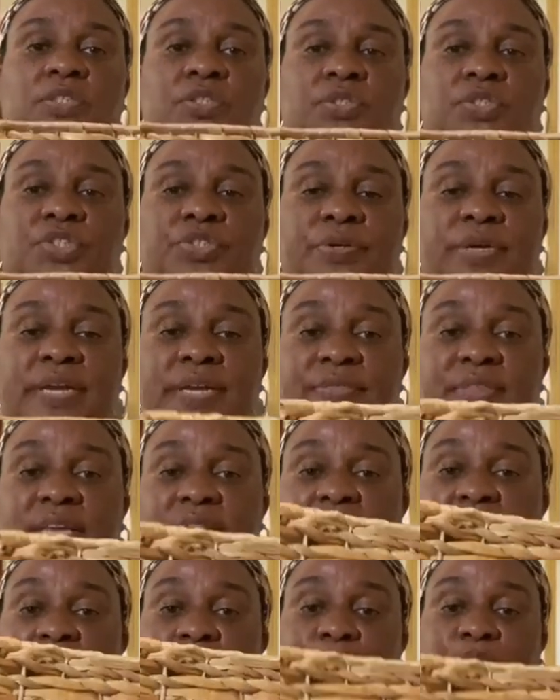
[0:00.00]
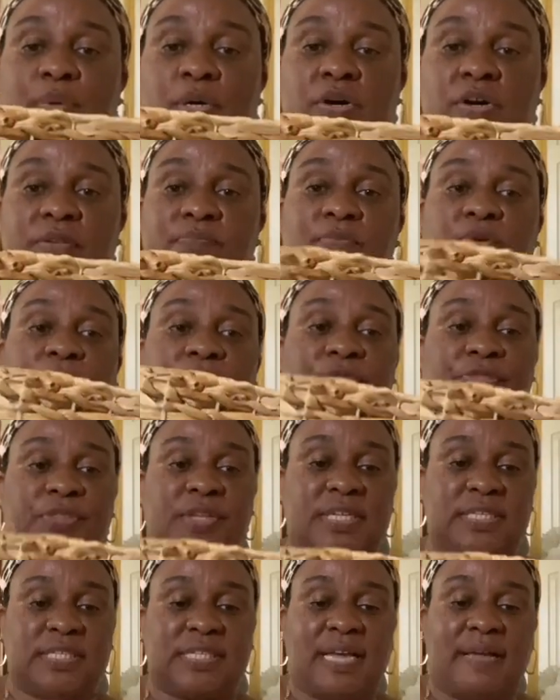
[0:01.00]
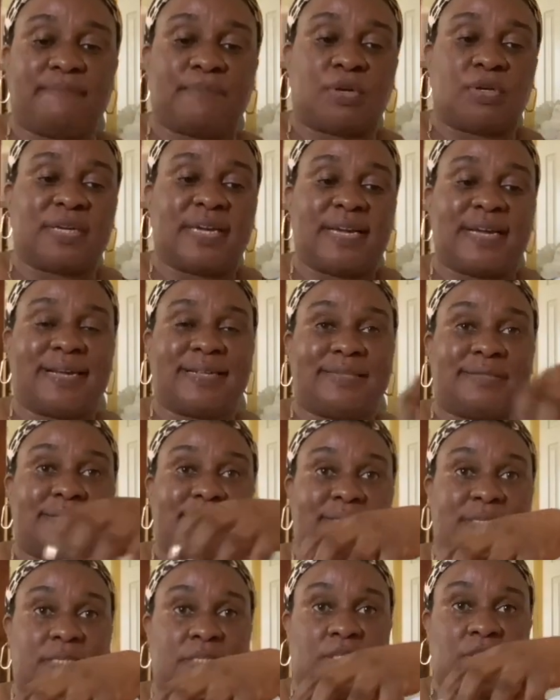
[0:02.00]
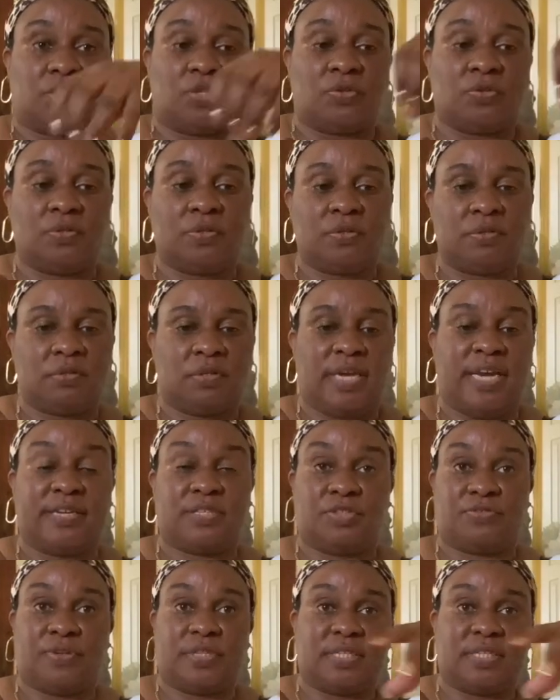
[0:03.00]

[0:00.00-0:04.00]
tray that I bought, but this I'm gonna add tissue, extra